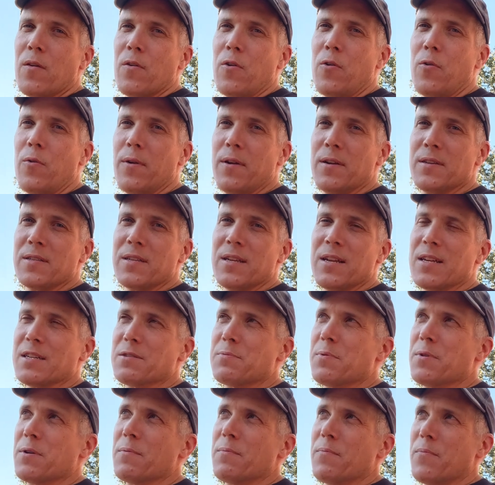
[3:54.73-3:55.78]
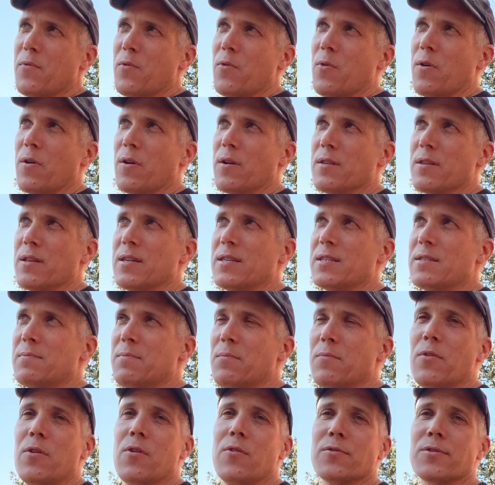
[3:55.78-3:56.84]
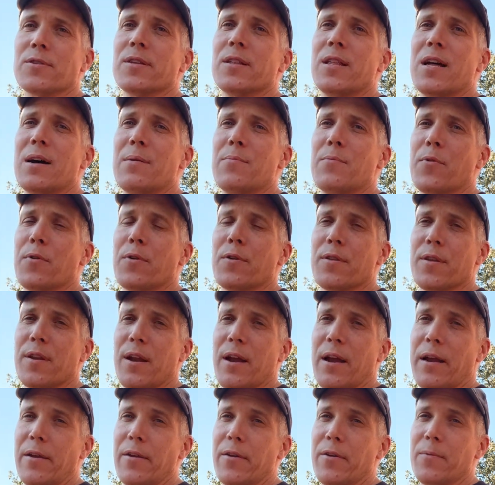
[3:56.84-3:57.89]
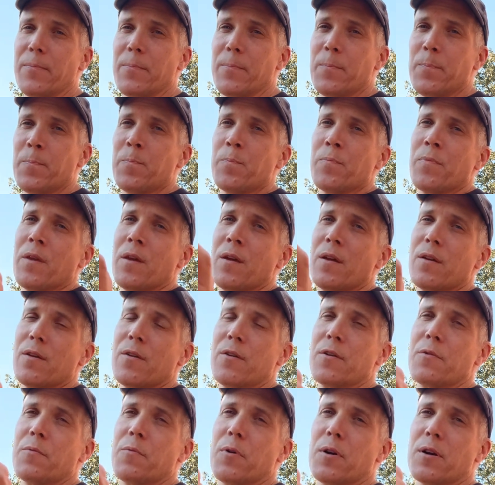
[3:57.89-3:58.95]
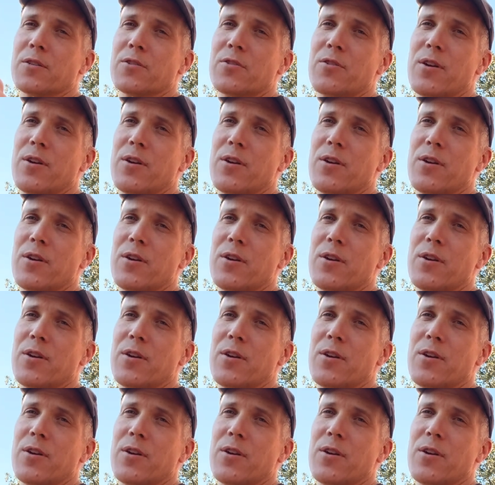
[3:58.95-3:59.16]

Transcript: Who is an expert, or at least knows a lot more than I do, Good Works